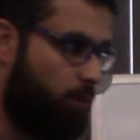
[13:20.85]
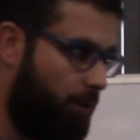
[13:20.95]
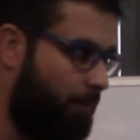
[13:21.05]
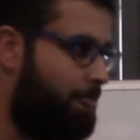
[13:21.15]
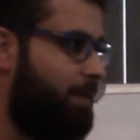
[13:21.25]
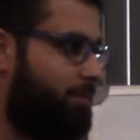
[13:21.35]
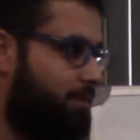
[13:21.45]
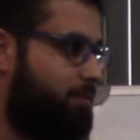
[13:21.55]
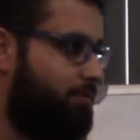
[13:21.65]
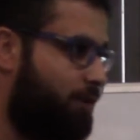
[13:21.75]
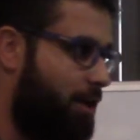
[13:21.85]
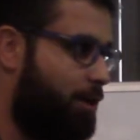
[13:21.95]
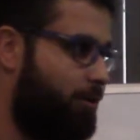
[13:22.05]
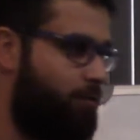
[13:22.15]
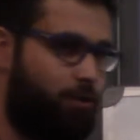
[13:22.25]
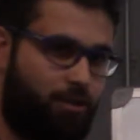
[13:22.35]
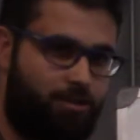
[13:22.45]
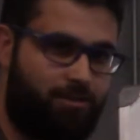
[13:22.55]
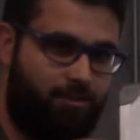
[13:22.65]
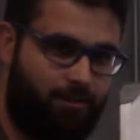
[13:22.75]
We will. Just for now, if you can
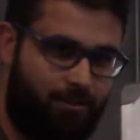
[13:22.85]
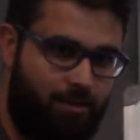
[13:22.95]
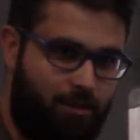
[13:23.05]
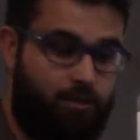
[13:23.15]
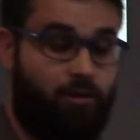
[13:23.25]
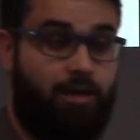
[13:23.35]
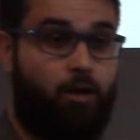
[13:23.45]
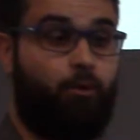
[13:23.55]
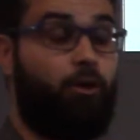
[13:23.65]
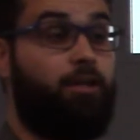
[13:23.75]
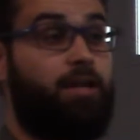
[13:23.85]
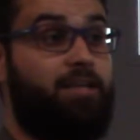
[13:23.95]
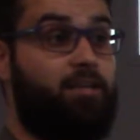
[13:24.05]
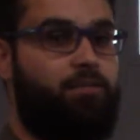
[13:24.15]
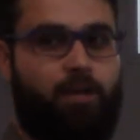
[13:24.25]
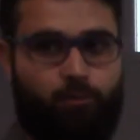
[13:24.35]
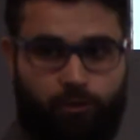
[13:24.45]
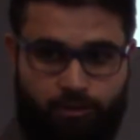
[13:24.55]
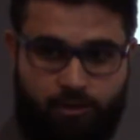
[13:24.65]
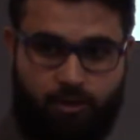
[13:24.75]
just, because right now we're learning to identify
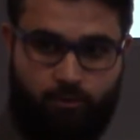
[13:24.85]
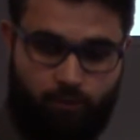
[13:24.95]
words,